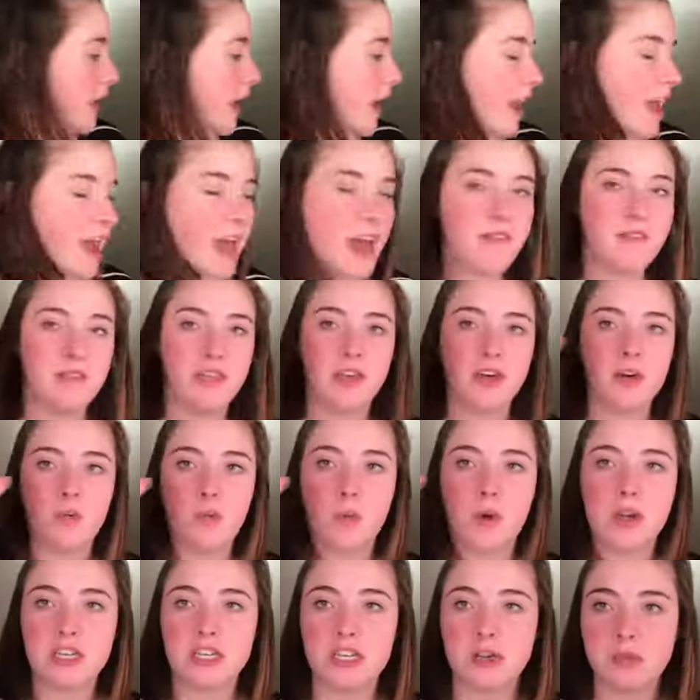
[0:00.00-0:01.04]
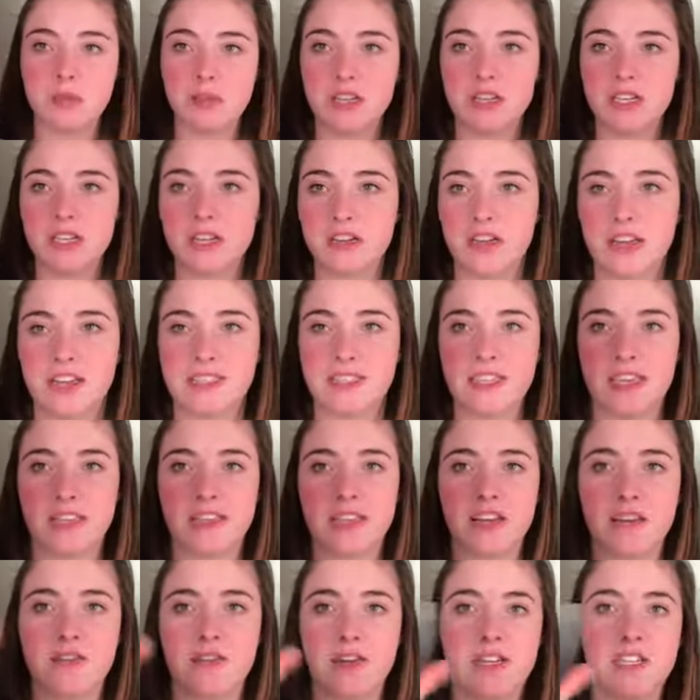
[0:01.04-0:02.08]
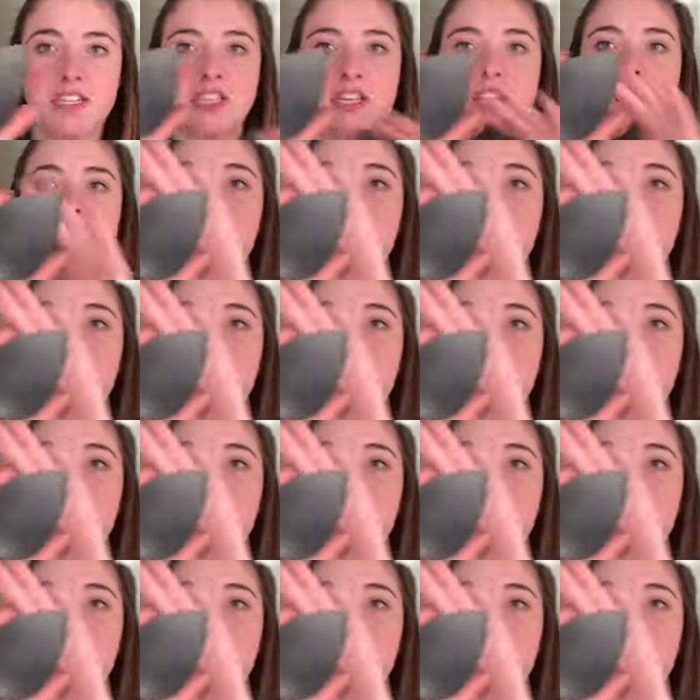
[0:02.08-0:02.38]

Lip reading: I have the Wonder Blender, it's like their version